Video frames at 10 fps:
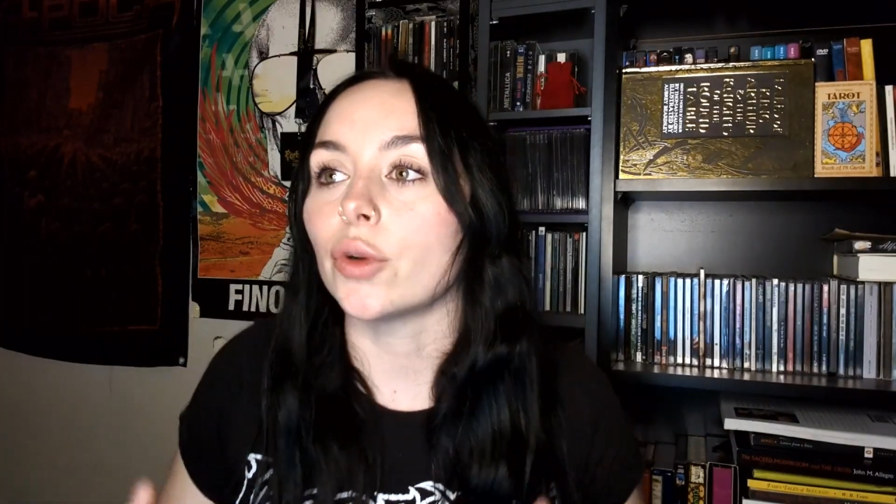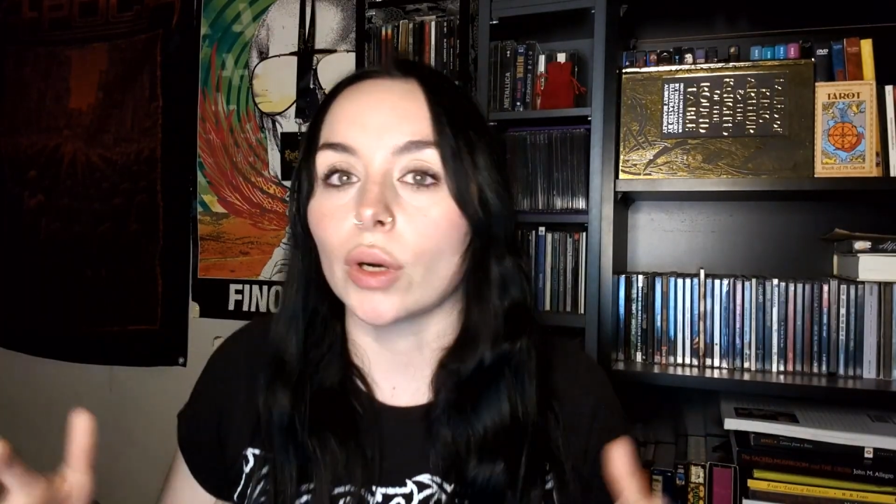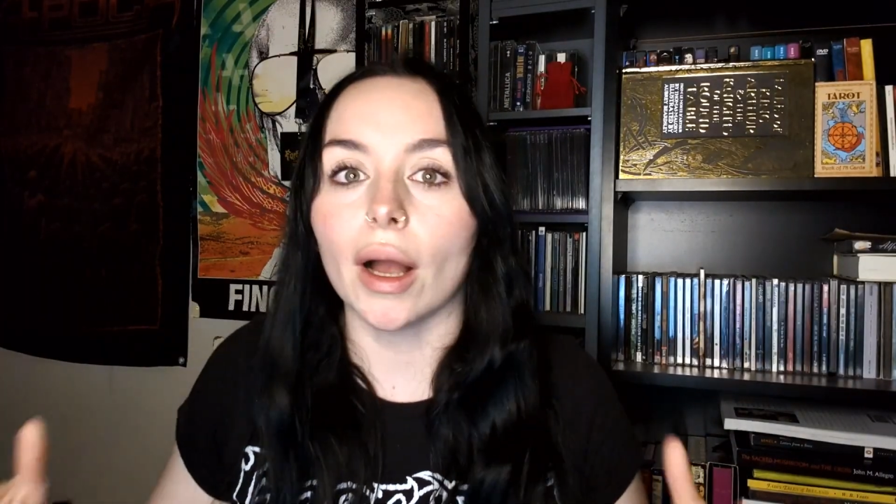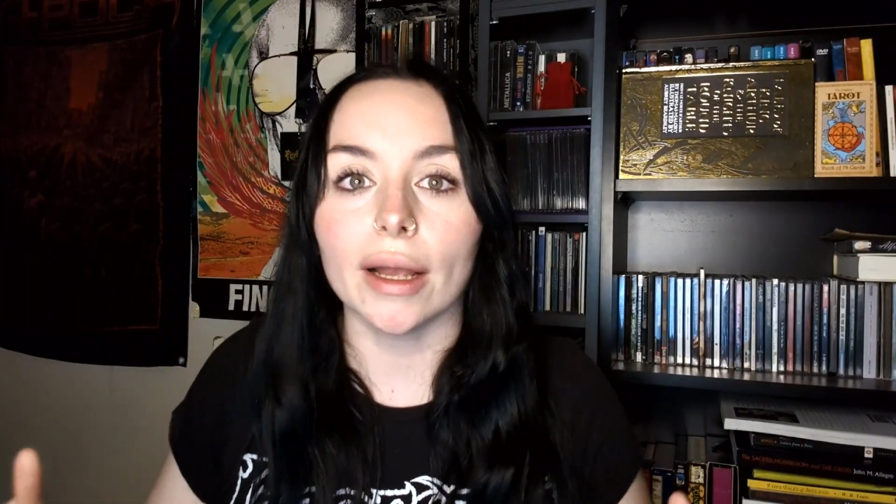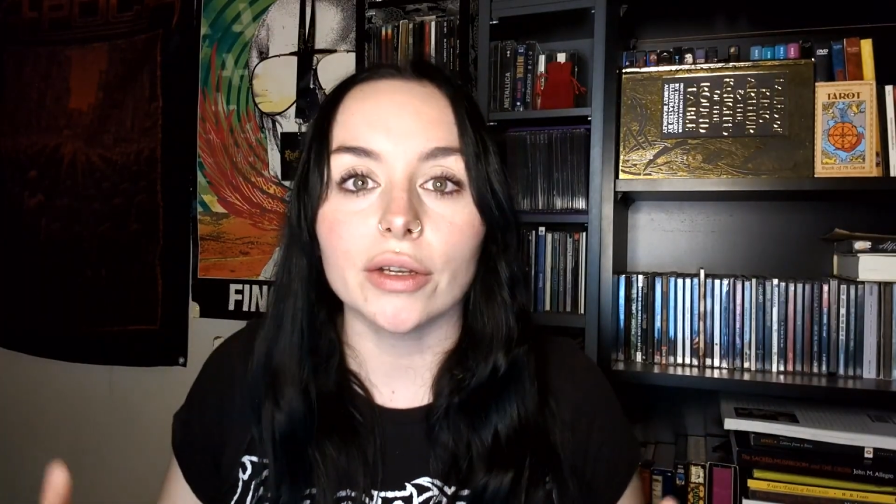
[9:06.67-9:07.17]

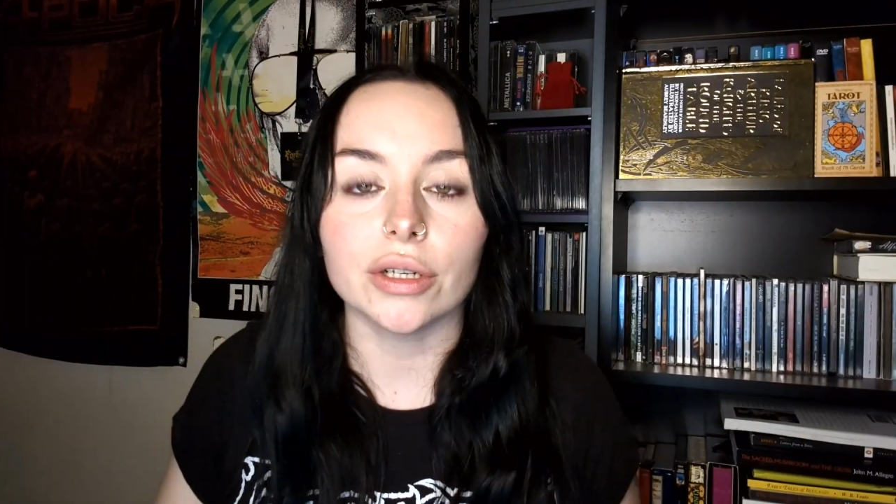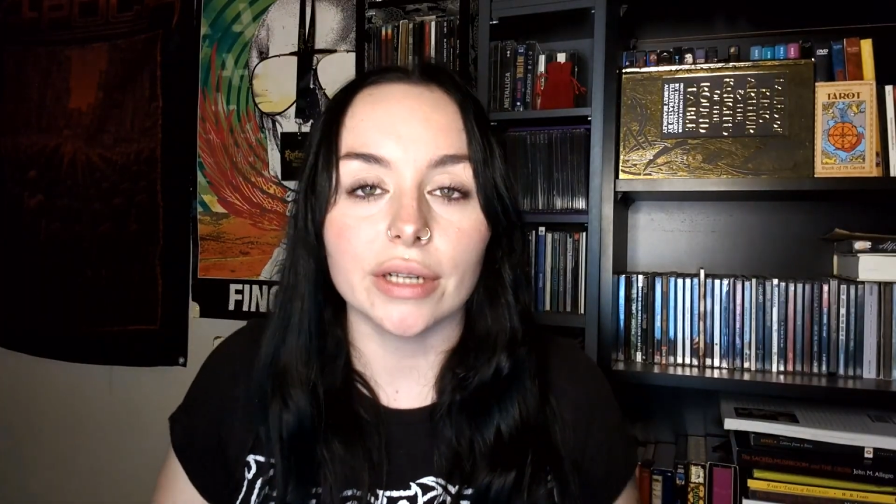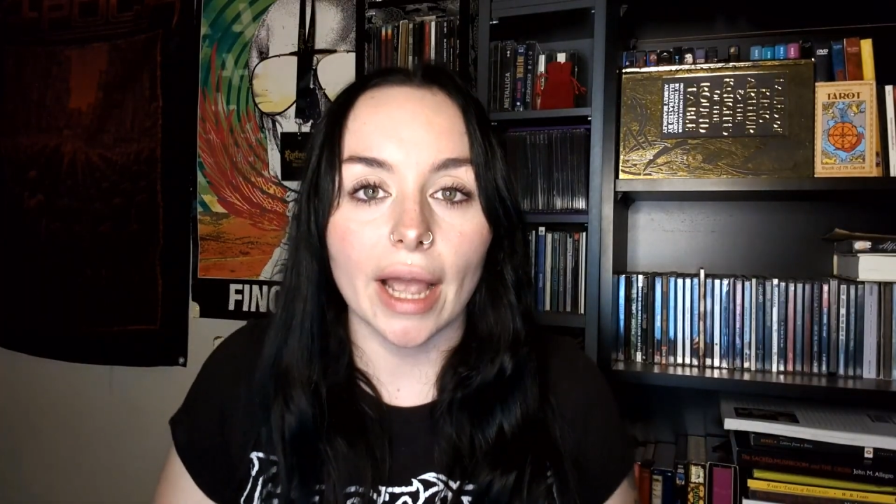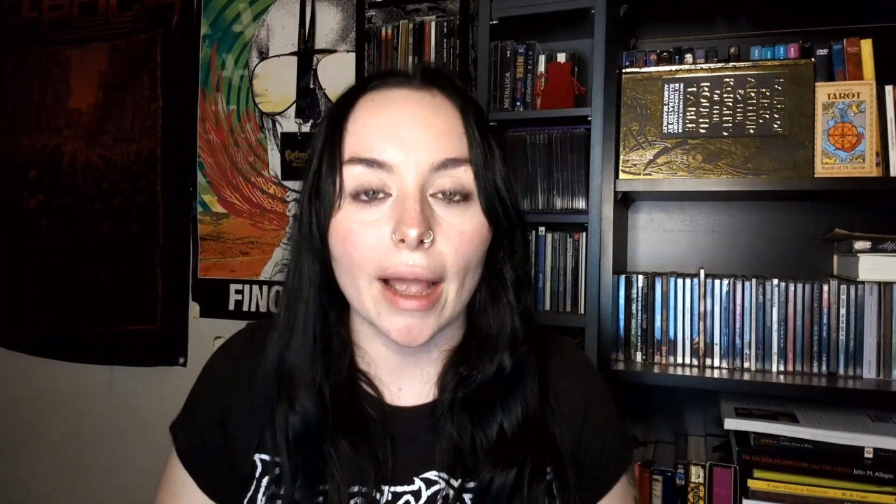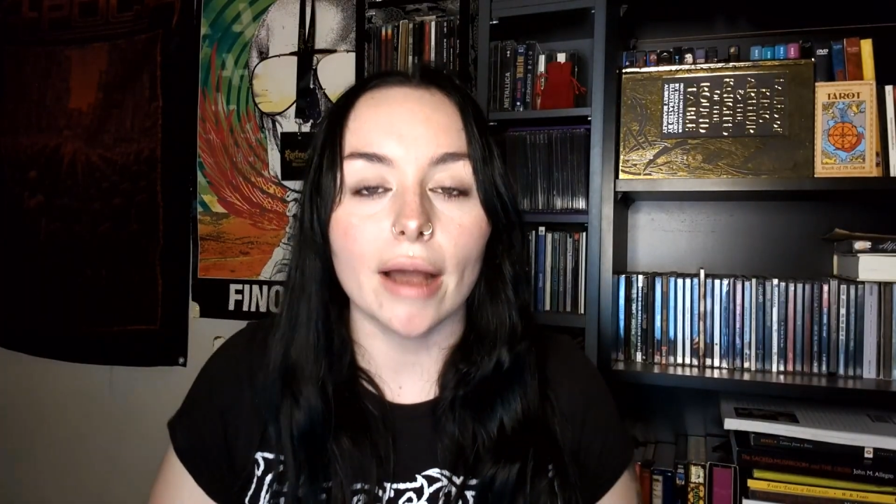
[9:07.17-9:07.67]
or I could
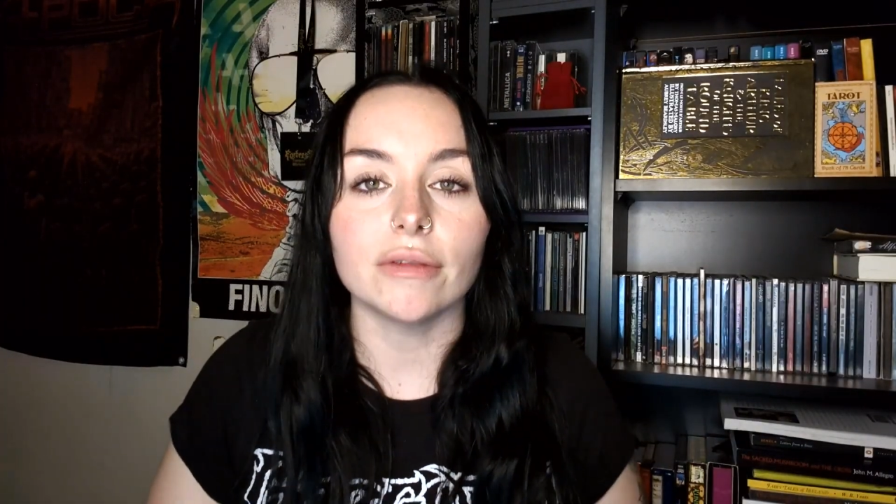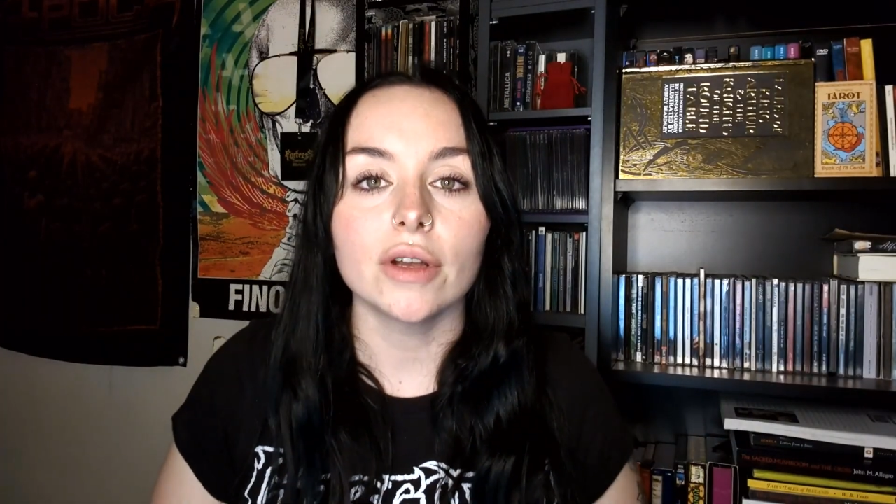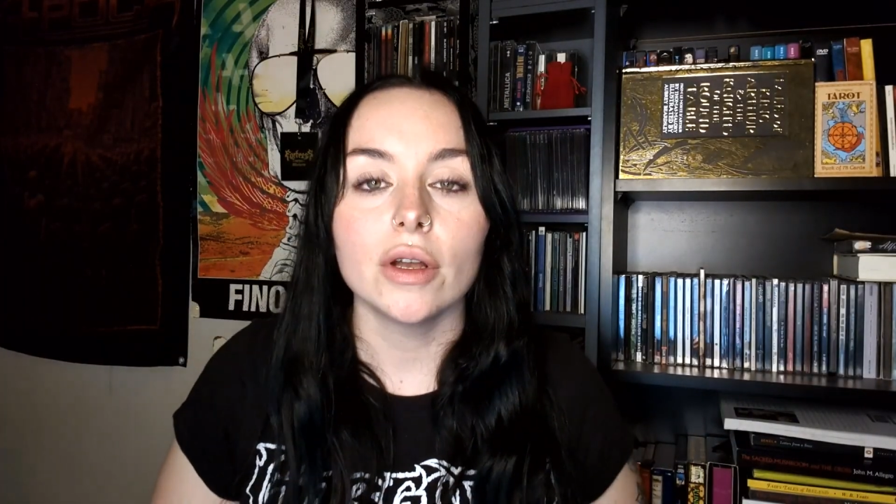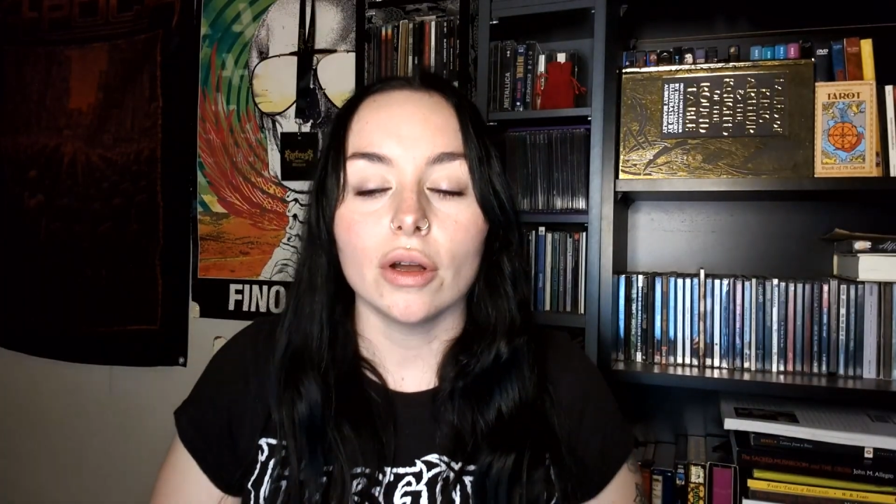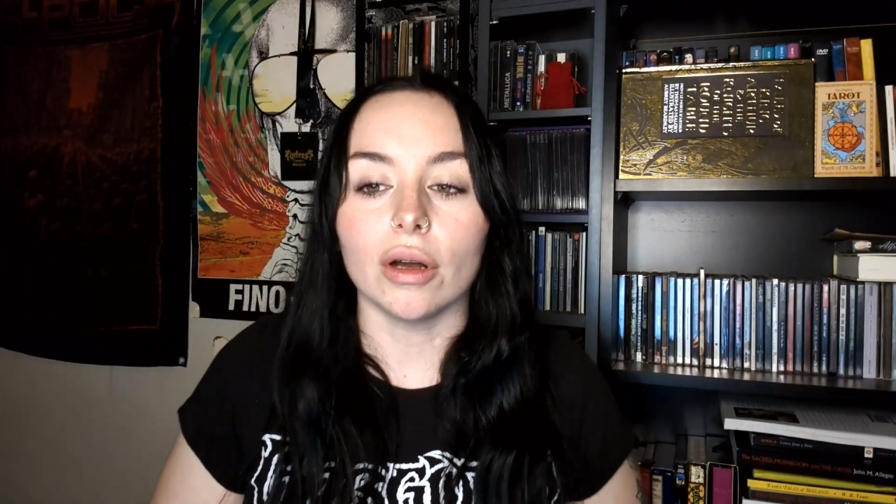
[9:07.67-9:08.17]
have
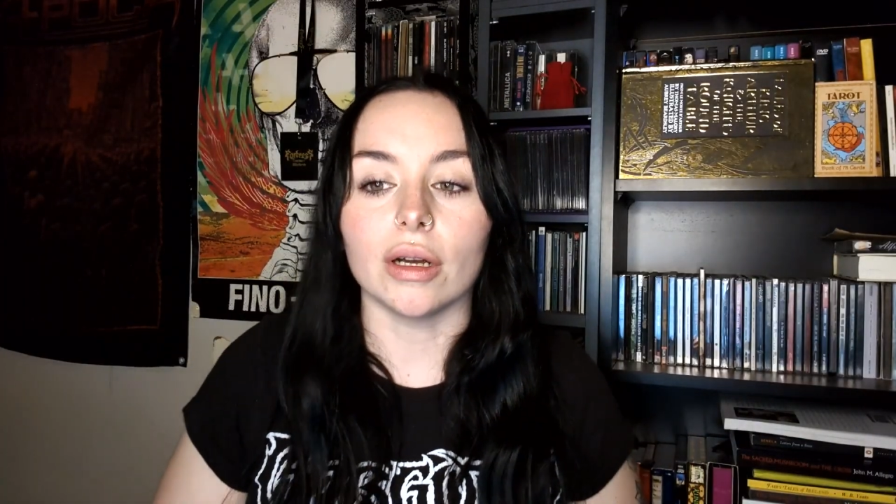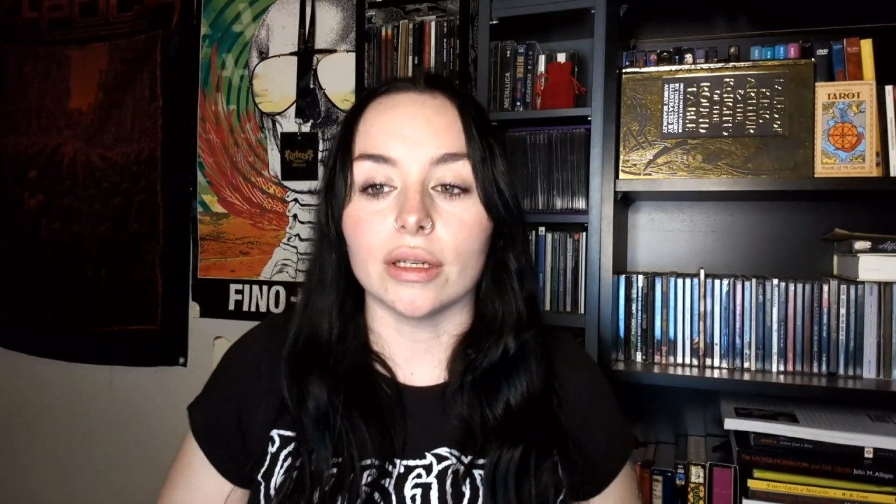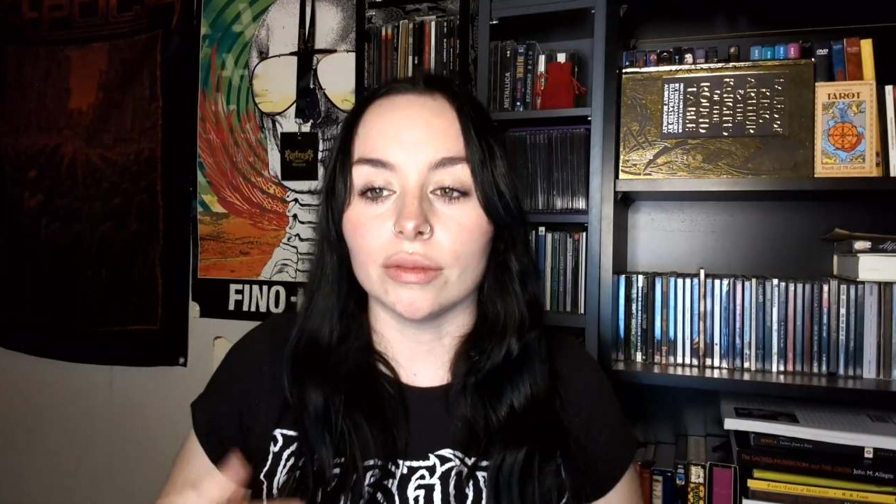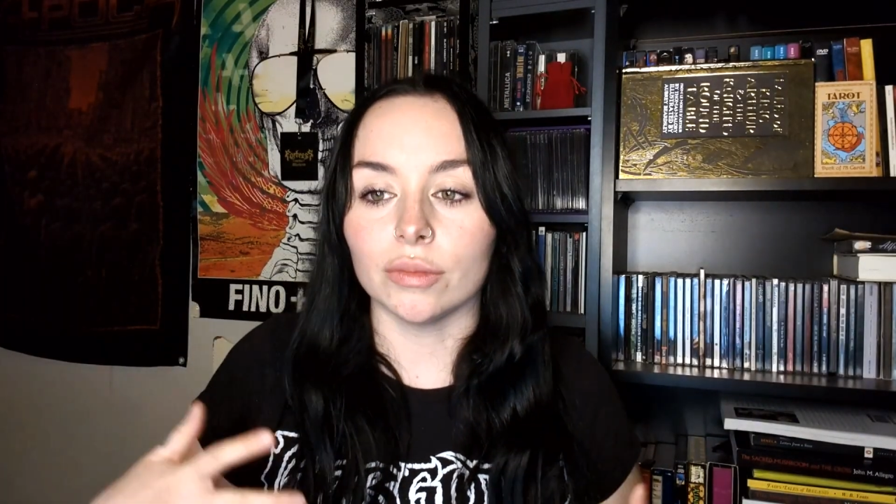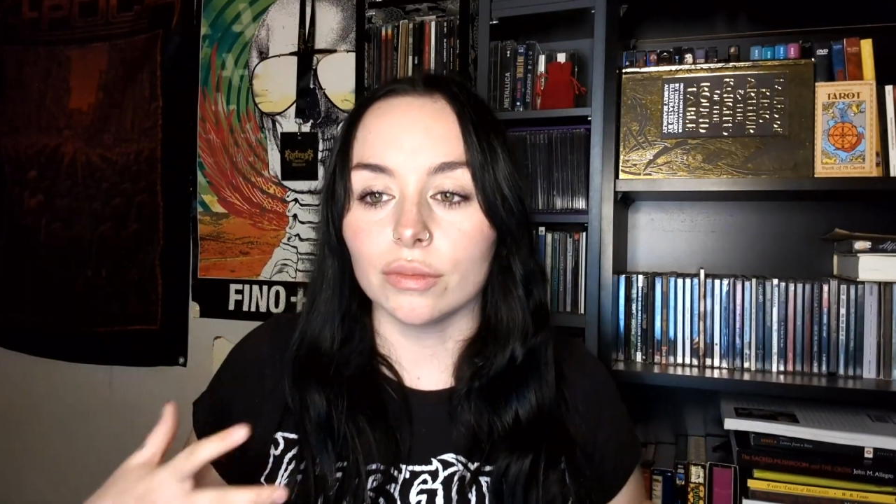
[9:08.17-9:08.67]

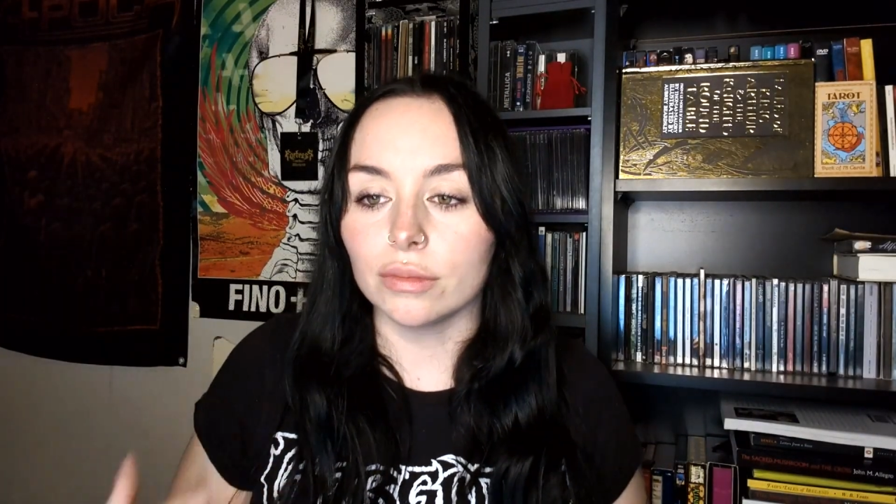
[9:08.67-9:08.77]
on